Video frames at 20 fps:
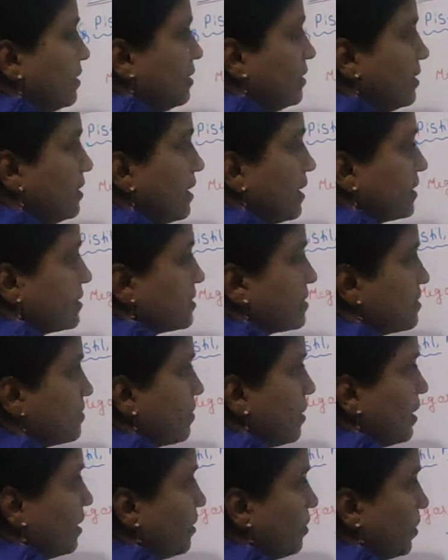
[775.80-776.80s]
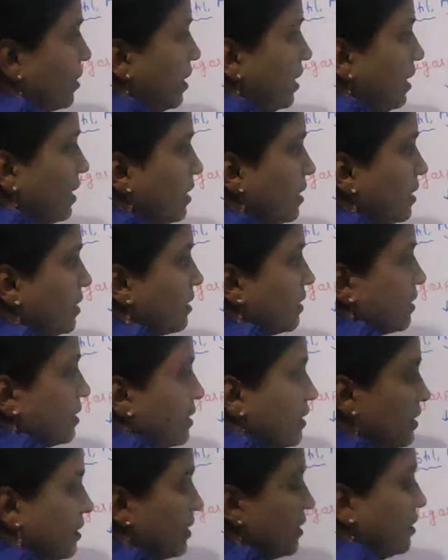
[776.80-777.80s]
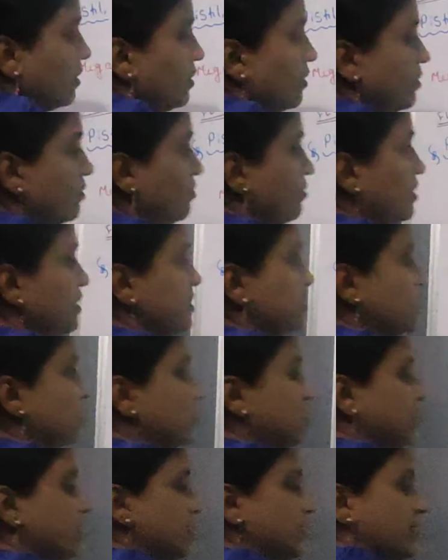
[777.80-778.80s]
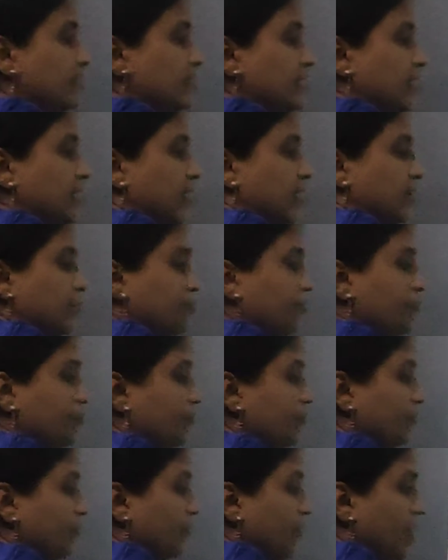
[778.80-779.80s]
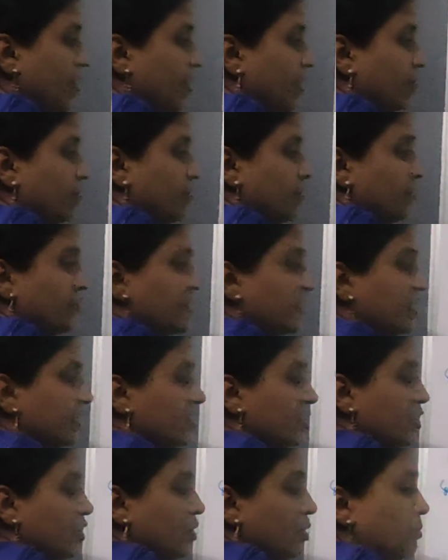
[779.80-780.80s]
the next one. Okay, we'll discuss in detail afterwards.